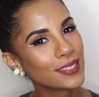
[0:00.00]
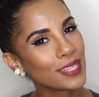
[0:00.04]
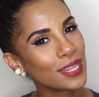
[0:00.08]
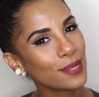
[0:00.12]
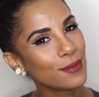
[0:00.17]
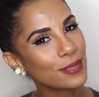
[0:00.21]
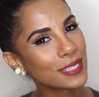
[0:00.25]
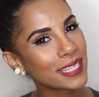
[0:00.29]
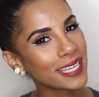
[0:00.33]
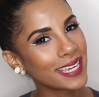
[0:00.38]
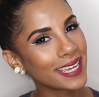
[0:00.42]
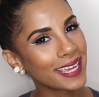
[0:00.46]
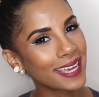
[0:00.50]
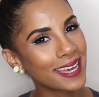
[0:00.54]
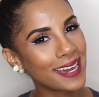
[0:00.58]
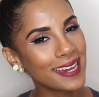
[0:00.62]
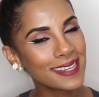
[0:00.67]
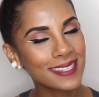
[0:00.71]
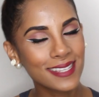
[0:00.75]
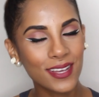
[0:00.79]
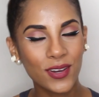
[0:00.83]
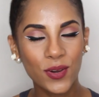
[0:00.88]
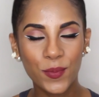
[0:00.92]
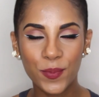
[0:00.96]
that was it
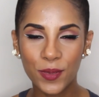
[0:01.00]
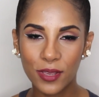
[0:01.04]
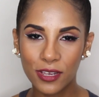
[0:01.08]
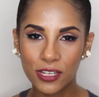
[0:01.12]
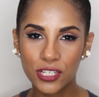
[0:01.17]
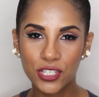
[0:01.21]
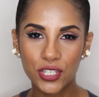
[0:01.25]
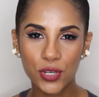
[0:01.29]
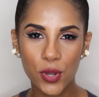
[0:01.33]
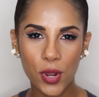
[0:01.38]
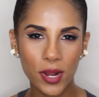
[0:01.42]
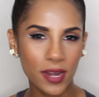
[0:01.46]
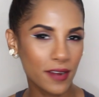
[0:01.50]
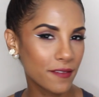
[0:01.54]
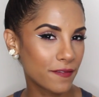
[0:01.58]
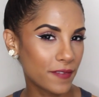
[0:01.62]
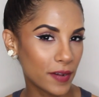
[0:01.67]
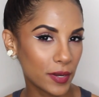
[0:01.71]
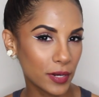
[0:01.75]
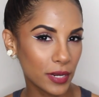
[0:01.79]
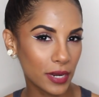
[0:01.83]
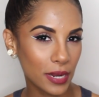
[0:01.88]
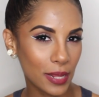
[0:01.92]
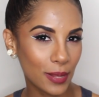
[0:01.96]
guys. I hope you enjoyed and
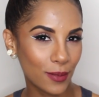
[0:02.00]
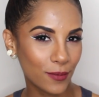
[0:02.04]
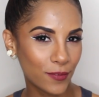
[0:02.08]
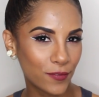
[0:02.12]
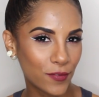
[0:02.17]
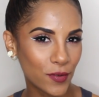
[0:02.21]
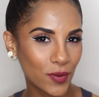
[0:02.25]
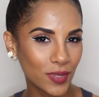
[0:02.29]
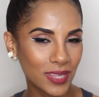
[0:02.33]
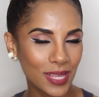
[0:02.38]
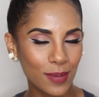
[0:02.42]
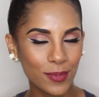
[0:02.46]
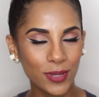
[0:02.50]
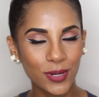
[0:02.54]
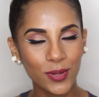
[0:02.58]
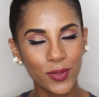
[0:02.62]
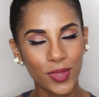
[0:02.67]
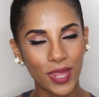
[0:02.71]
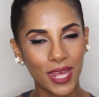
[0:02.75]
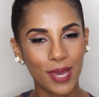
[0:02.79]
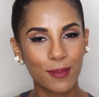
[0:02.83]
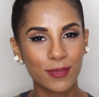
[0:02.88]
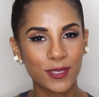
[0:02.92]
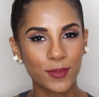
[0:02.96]
found it helpful. Let me know
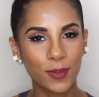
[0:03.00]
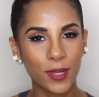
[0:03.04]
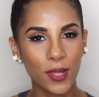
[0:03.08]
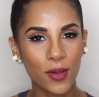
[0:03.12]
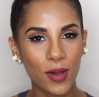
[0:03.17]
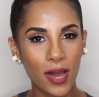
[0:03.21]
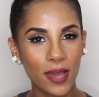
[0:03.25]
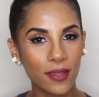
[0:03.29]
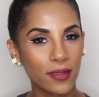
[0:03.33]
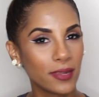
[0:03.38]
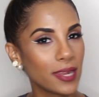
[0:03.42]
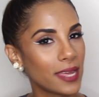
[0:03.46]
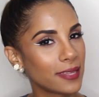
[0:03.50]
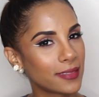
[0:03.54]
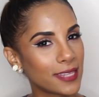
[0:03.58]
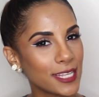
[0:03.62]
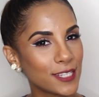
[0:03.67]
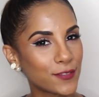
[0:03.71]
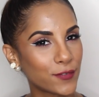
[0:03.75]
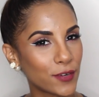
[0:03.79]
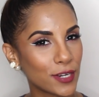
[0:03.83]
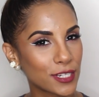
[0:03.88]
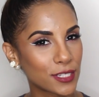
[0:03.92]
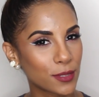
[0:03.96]
in the comments below how you like
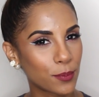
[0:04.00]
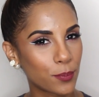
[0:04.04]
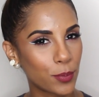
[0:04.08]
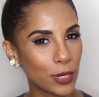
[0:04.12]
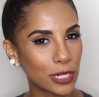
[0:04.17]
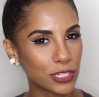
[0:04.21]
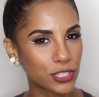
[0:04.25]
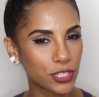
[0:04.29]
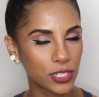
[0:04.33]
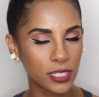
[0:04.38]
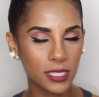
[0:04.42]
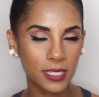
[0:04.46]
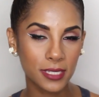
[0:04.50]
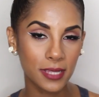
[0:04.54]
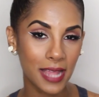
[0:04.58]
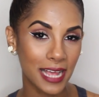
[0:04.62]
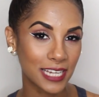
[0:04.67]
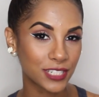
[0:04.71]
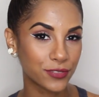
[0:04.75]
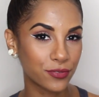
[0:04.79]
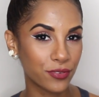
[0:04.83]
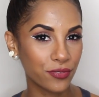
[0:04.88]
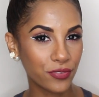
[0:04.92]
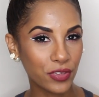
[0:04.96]
these first impressions
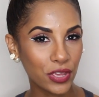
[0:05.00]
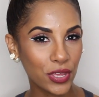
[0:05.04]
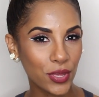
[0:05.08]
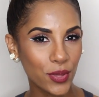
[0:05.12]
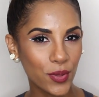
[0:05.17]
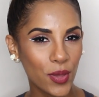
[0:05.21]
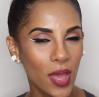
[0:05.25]
slash review.